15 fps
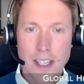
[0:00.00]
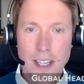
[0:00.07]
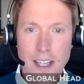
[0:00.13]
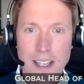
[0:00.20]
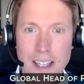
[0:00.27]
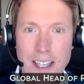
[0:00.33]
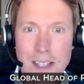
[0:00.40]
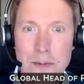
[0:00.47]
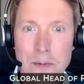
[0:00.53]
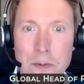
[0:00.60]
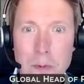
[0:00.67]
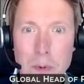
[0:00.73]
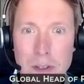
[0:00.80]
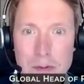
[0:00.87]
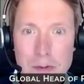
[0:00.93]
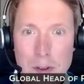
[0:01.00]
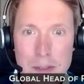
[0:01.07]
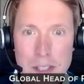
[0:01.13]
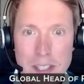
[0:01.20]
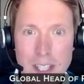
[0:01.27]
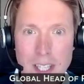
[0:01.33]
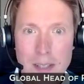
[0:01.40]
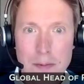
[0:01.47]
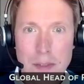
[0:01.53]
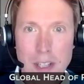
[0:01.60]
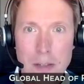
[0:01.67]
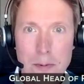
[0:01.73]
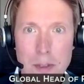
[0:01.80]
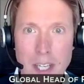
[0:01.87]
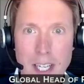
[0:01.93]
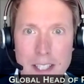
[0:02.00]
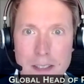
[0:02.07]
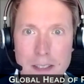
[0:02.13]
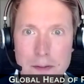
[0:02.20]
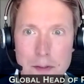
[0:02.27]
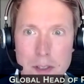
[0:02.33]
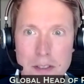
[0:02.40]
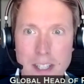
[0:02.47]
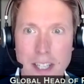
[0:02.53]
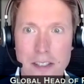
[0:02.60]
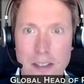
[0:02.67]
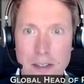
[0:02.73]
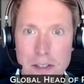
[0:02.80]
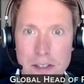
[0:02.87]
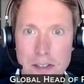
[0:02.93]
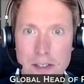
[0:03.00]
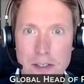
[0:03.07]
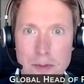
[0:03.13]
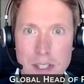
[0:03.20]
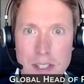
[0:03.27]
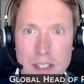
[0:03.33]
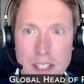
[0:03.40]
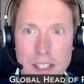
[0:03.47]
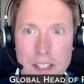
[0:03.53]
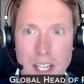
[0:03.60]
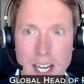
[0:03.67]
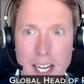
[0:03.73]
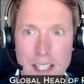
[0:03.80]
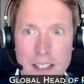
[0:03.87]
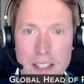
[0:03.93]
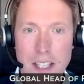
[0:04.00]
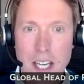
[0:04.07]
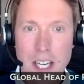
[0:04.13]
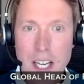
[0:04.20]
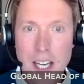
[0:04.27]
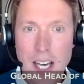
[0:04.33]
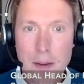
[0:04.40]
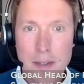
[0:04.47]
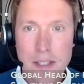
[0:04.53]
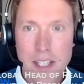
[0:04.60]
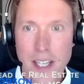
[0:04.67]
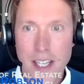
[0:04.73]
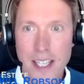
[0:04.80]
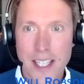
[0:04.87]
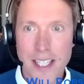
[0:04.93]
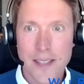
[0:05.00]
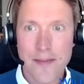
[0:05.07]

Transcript: Hi, I'm Will Robson. I'm Global Head of Real Estate Solutions Research at MSCI.